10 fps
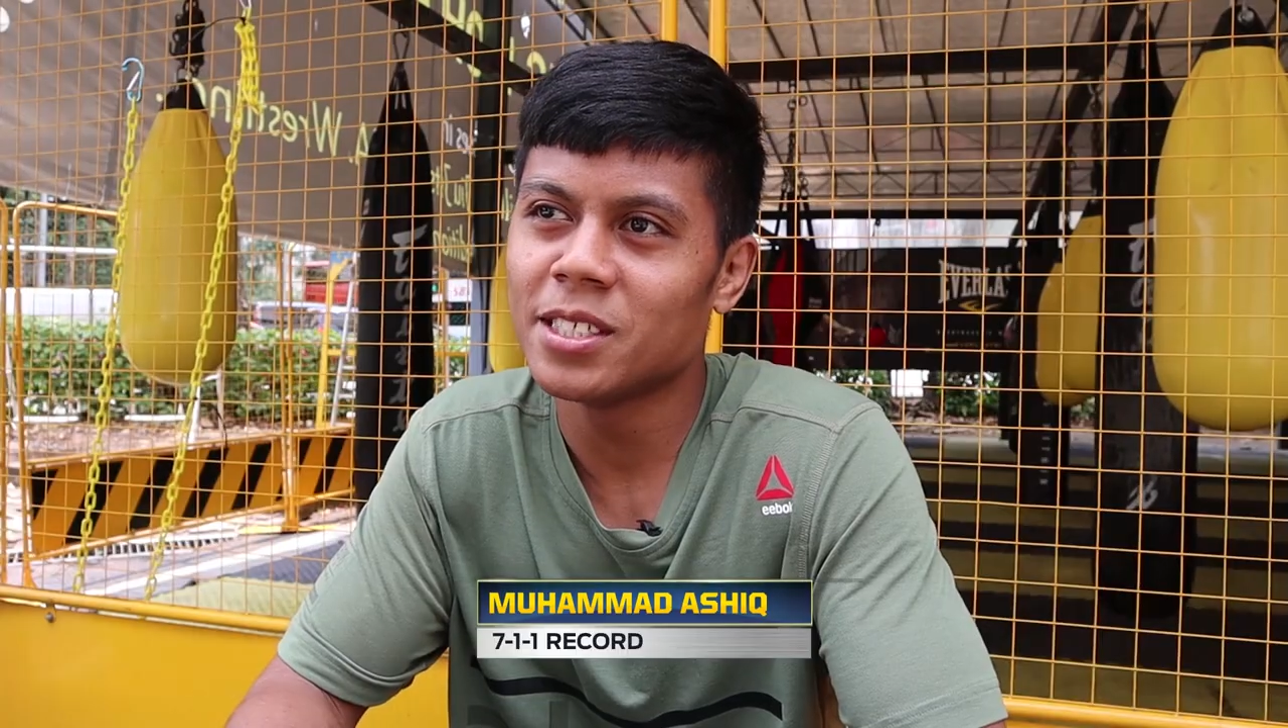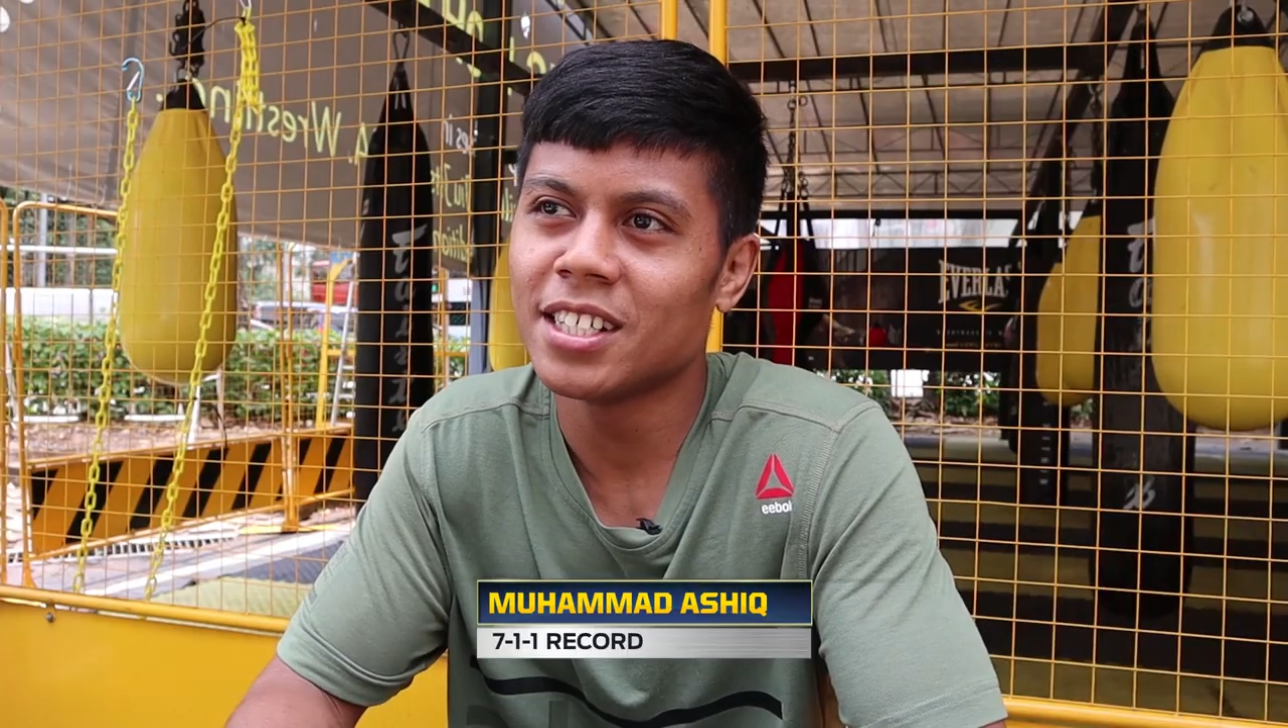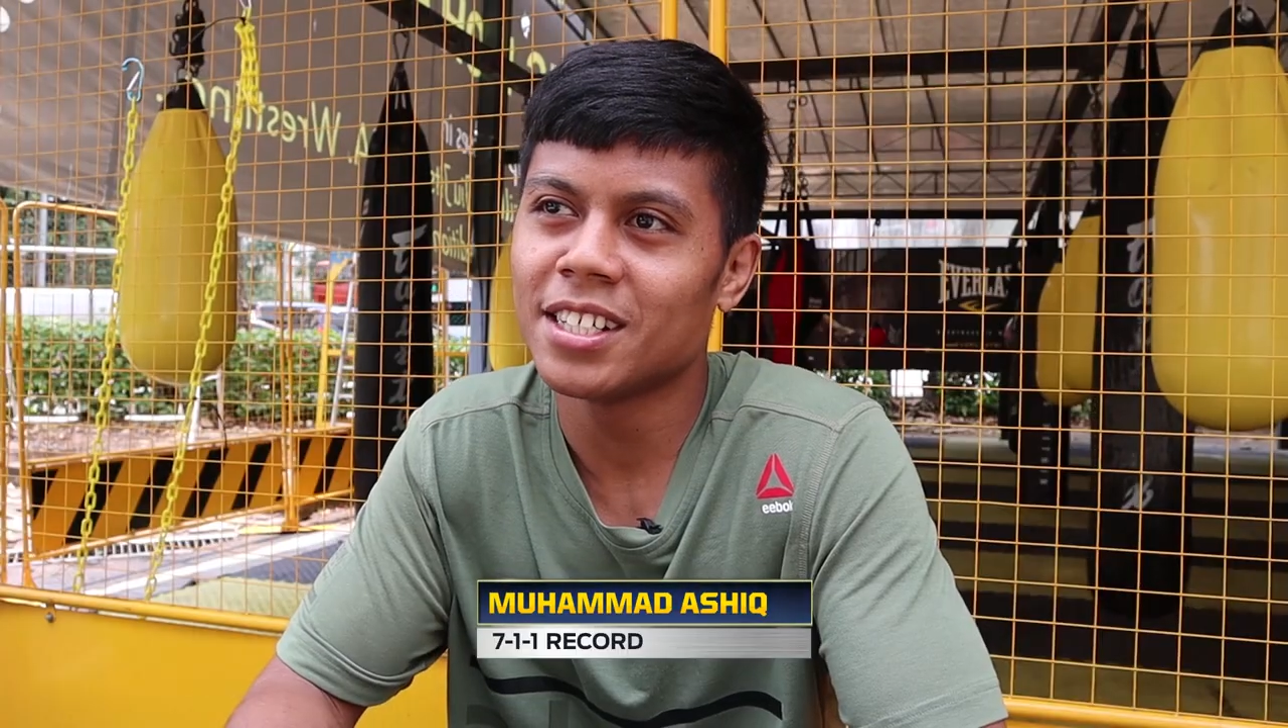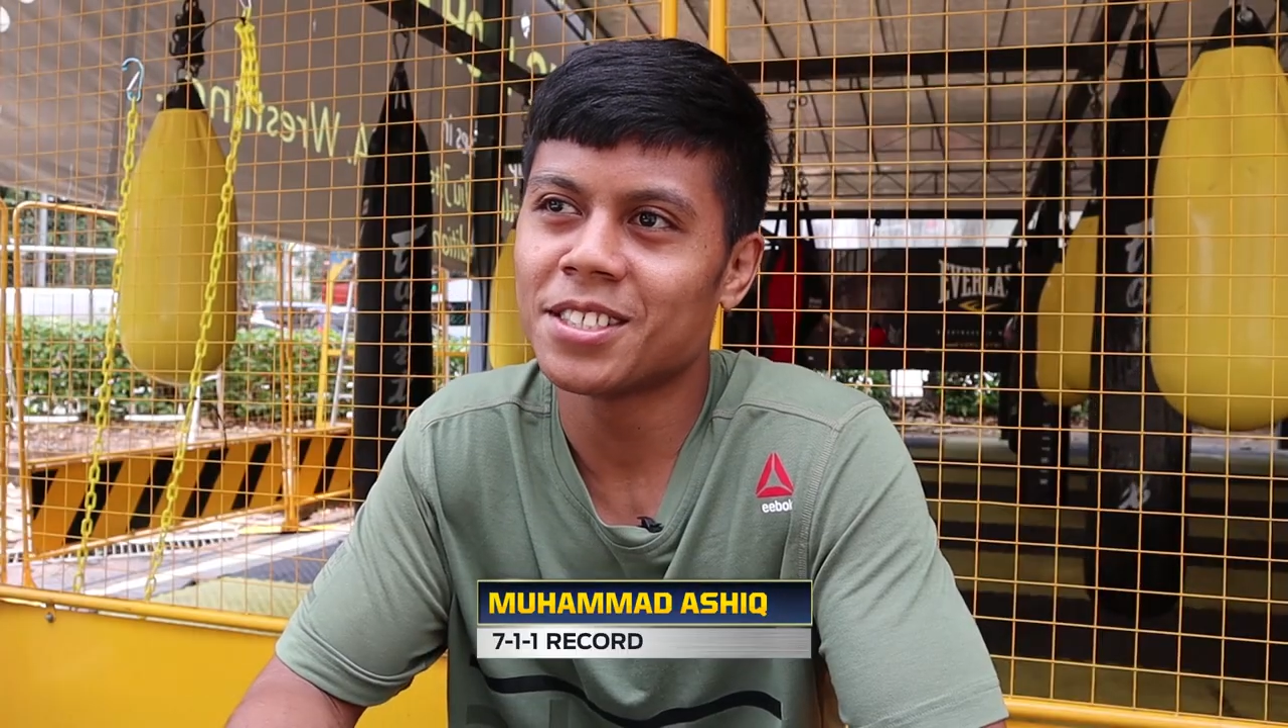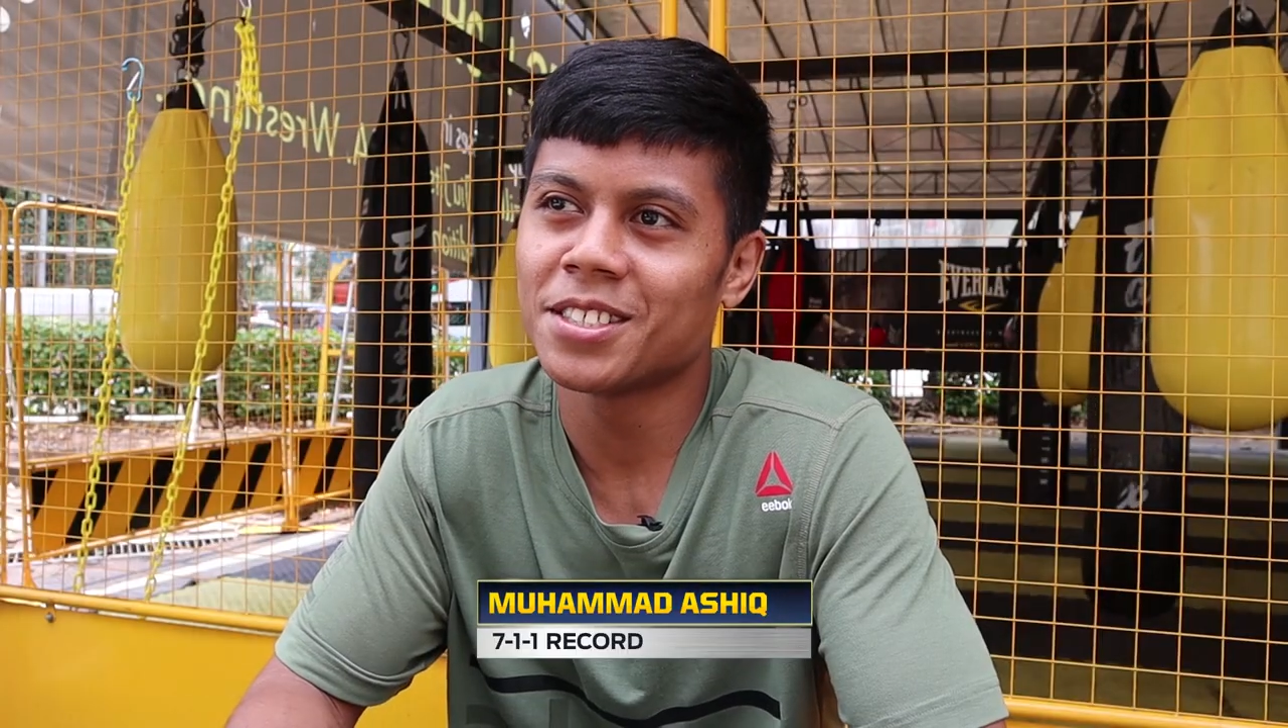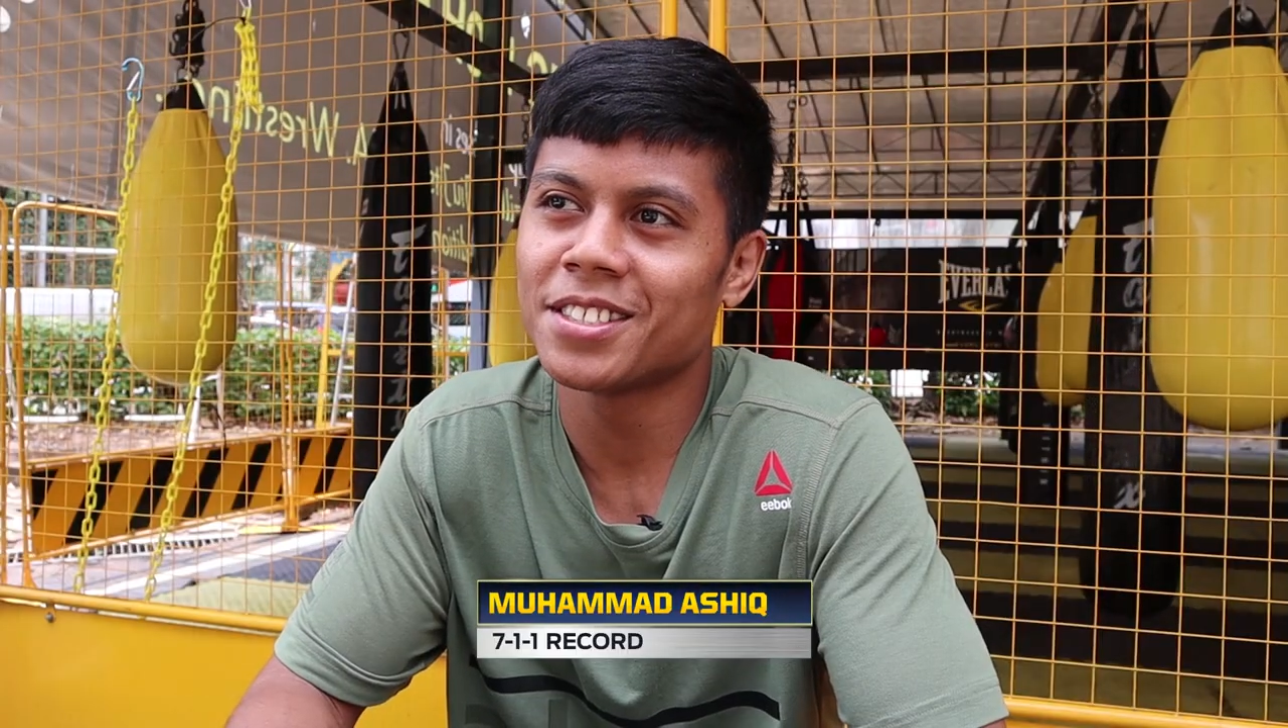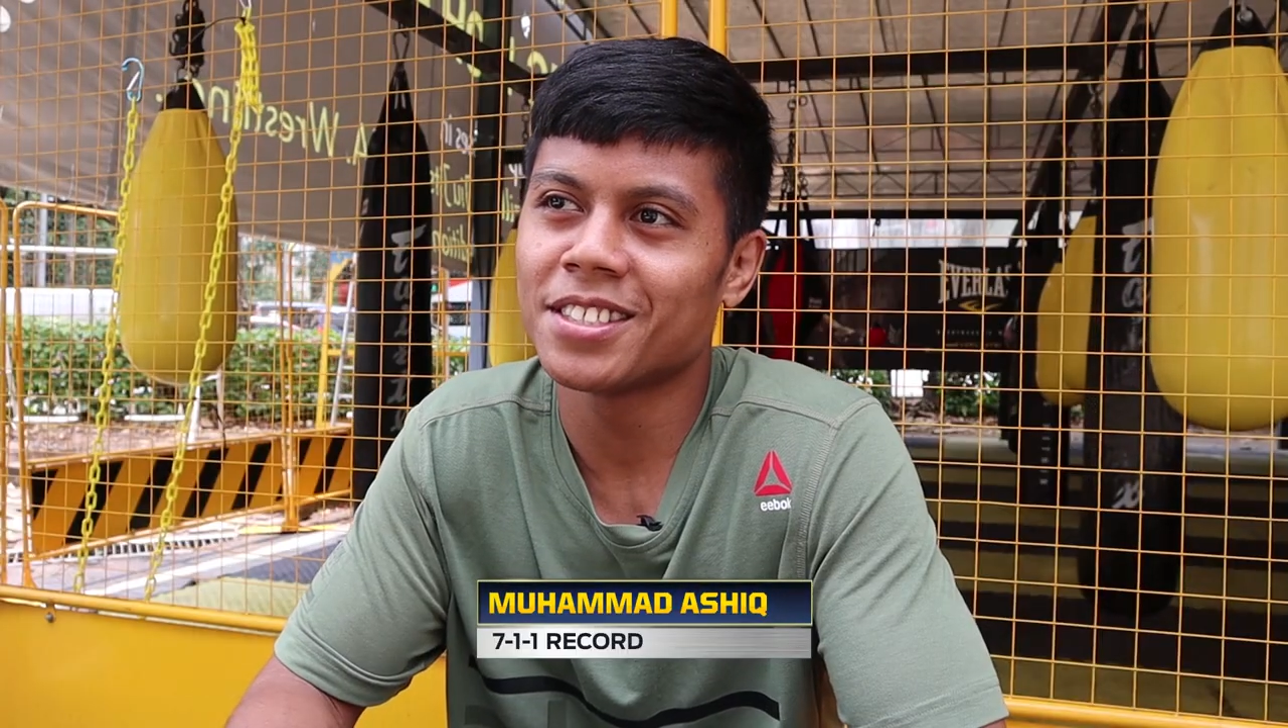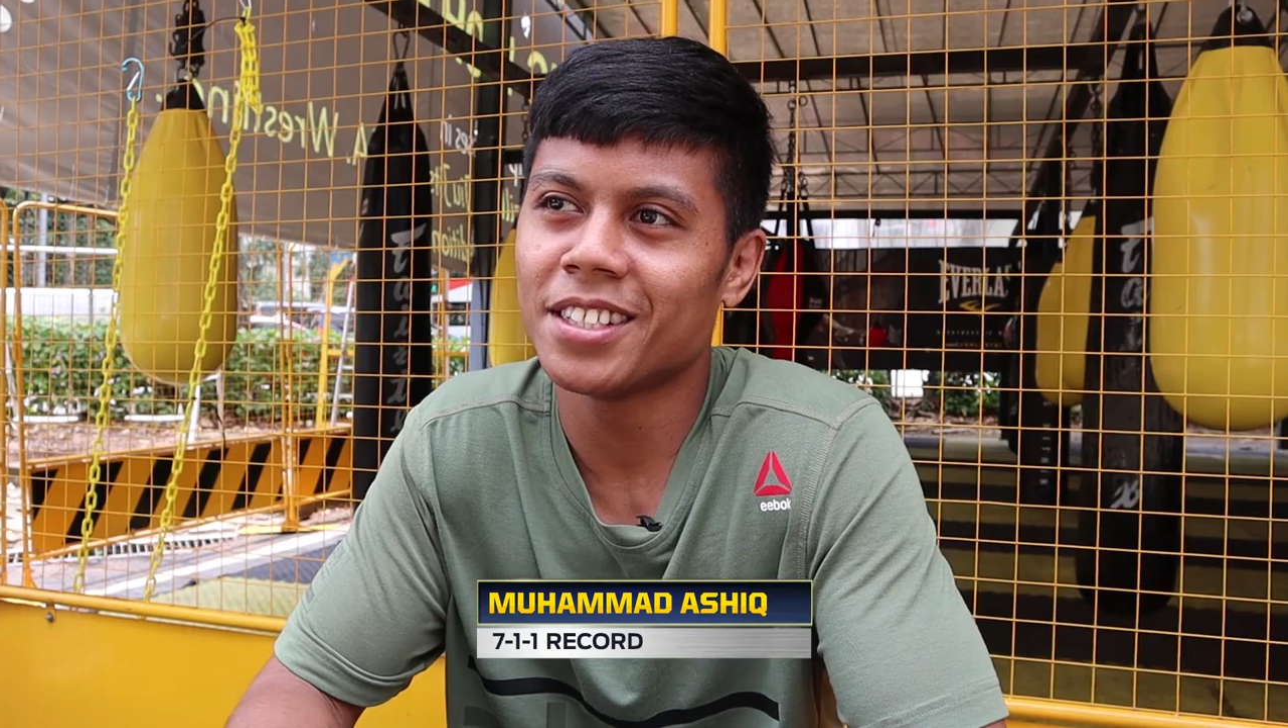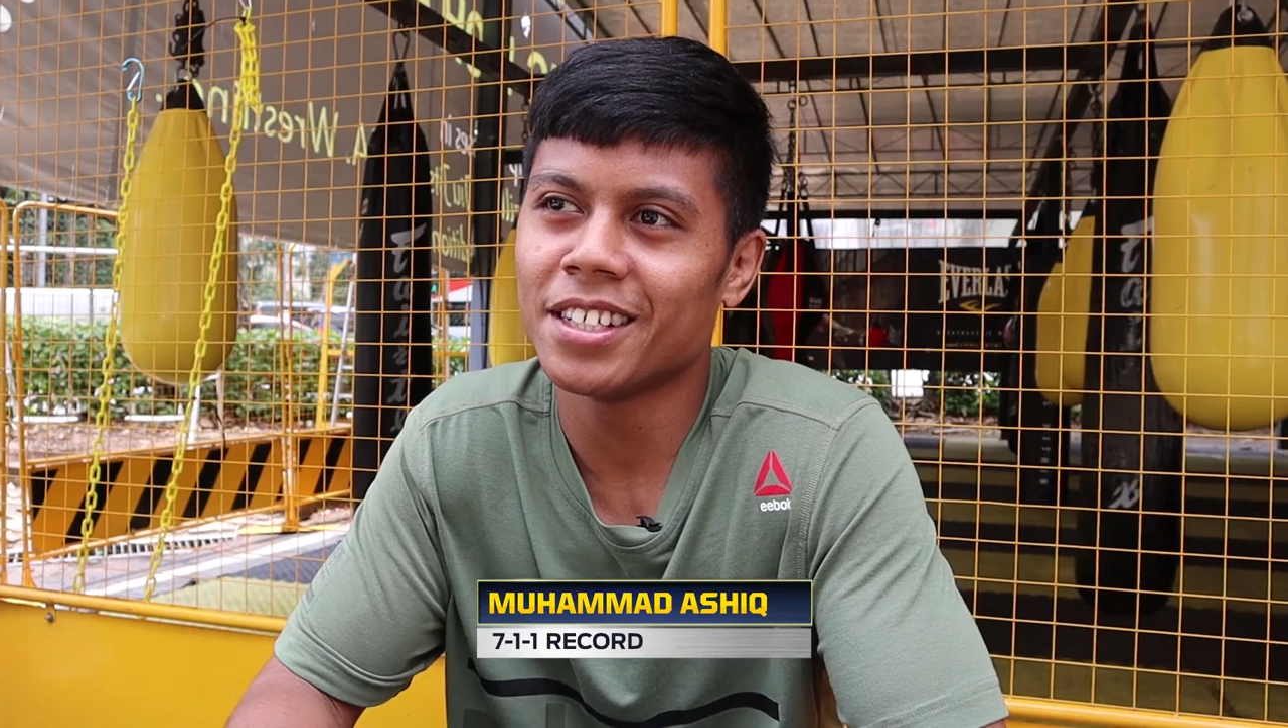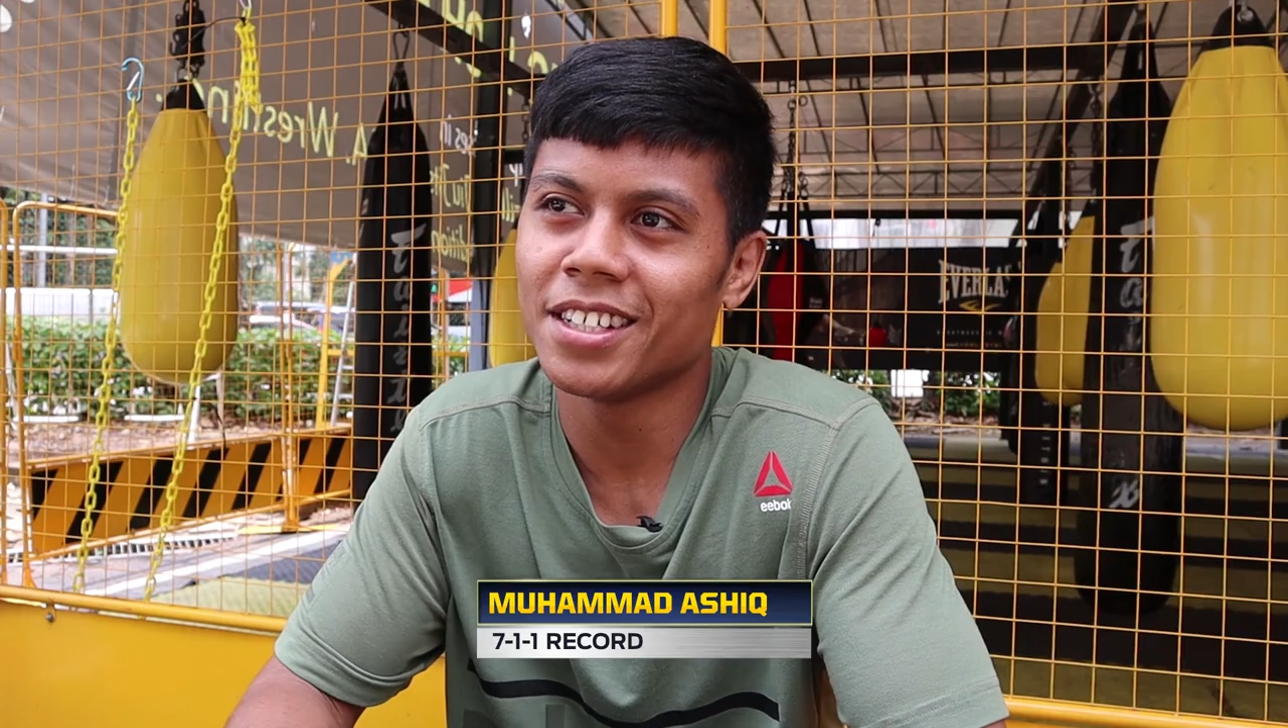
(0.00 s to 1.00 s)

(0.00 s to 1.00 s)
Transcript: is just